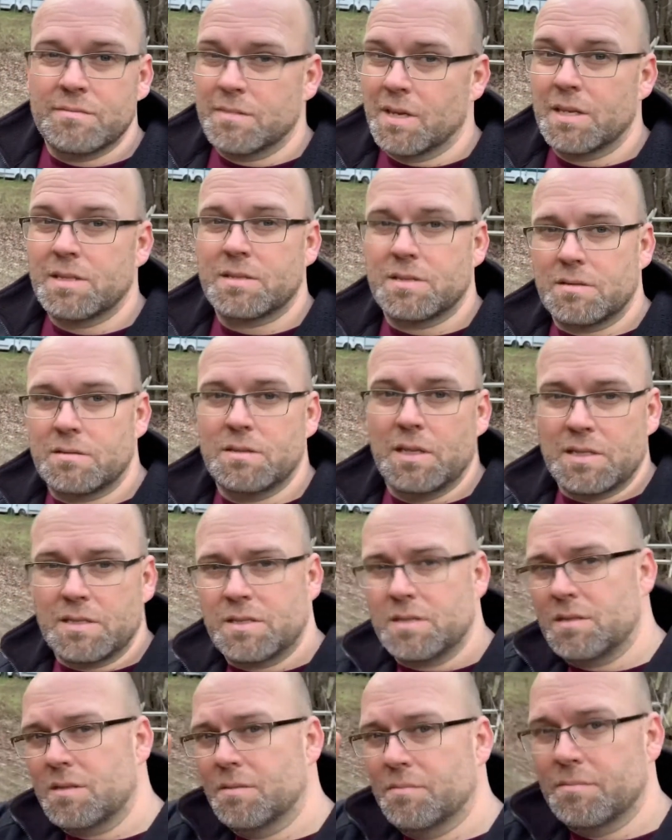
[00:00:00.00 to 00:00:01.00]
That's
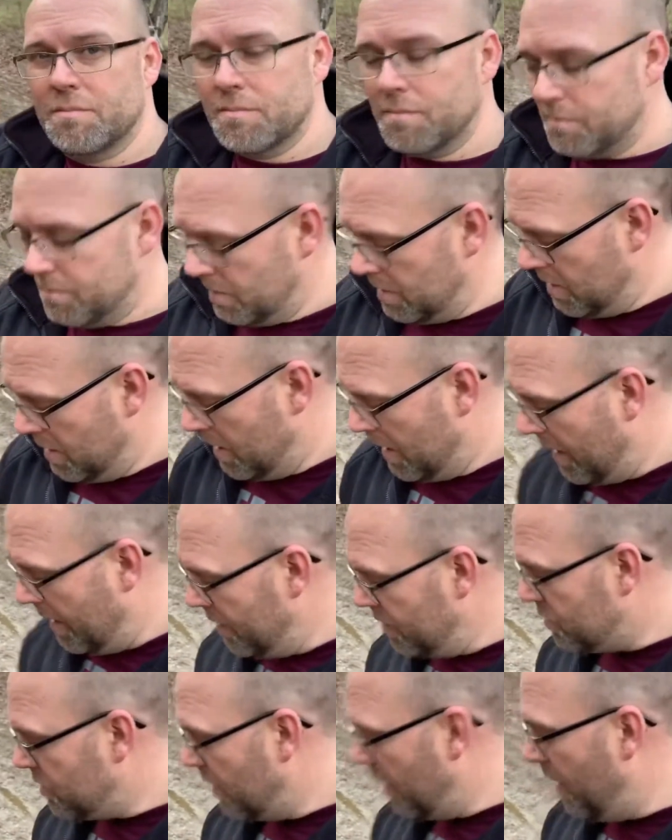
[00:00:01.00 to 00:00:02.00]
some
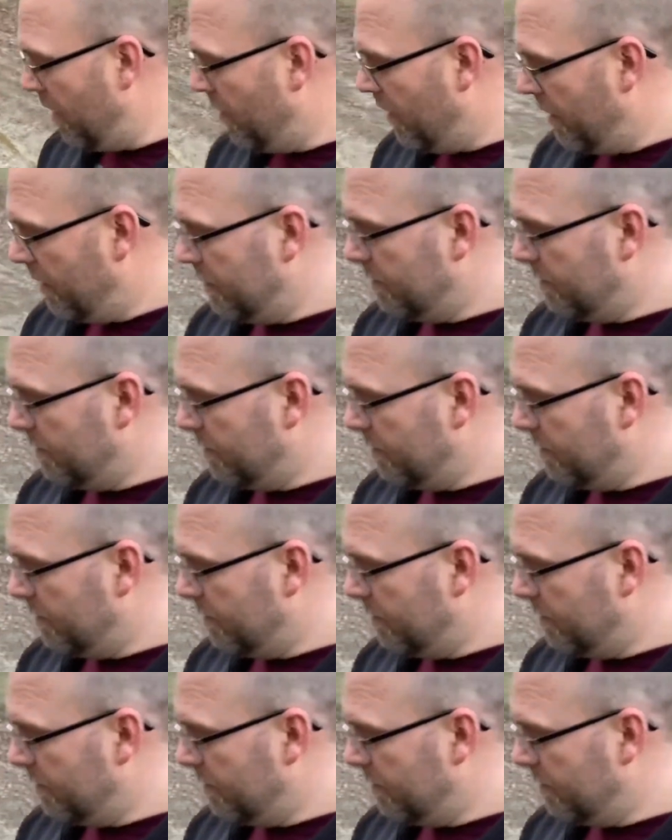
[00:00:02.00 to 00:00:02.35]
engineering,